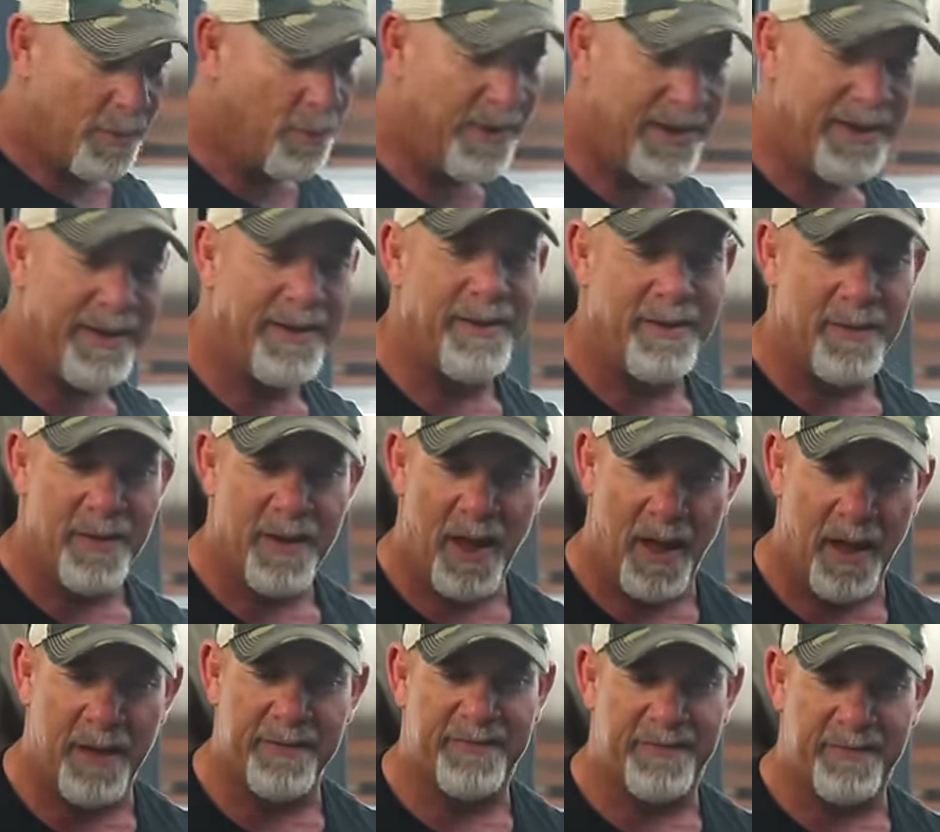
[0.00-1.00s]
we need,
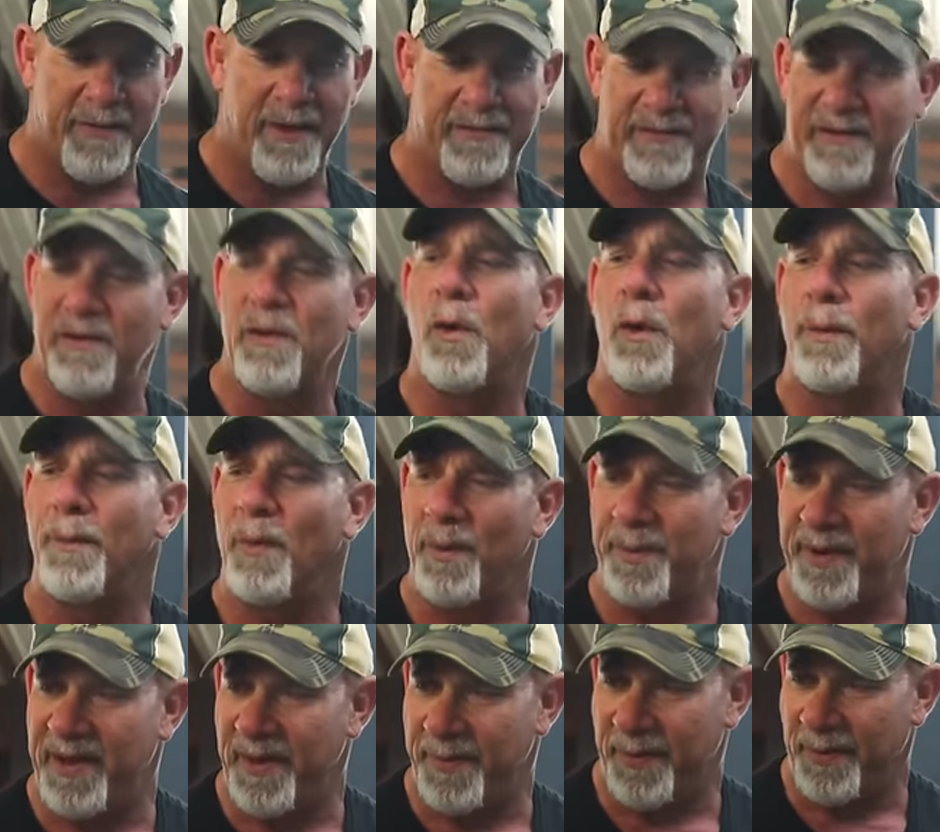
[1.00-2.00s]
us, us
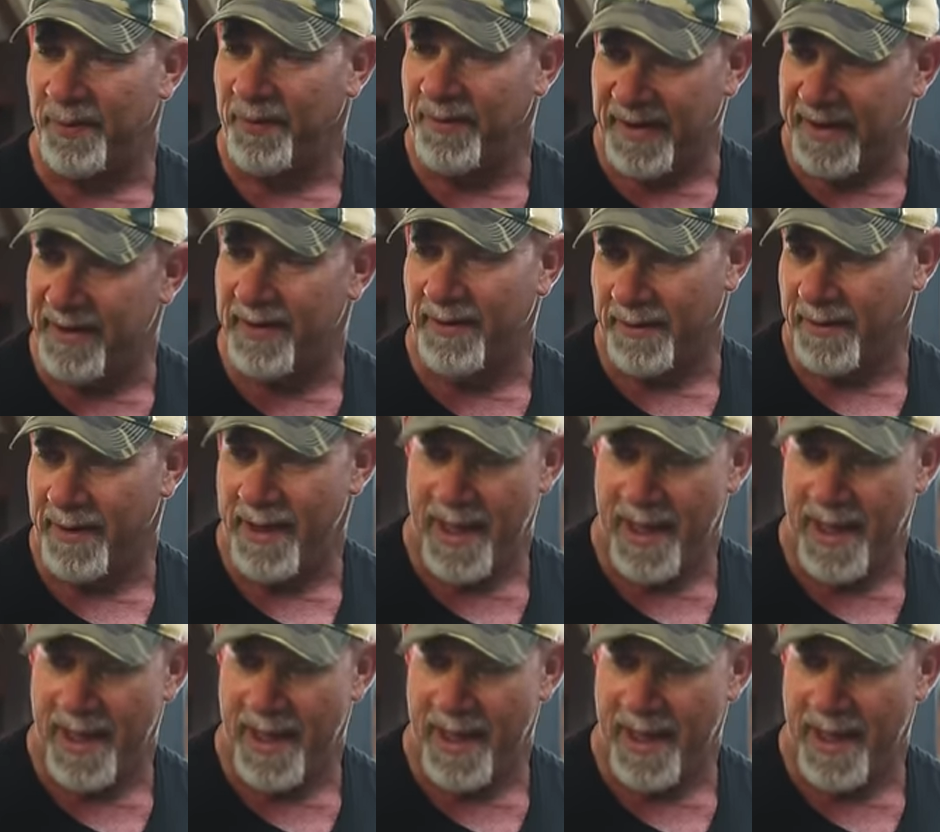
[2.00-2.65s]
normal people need a little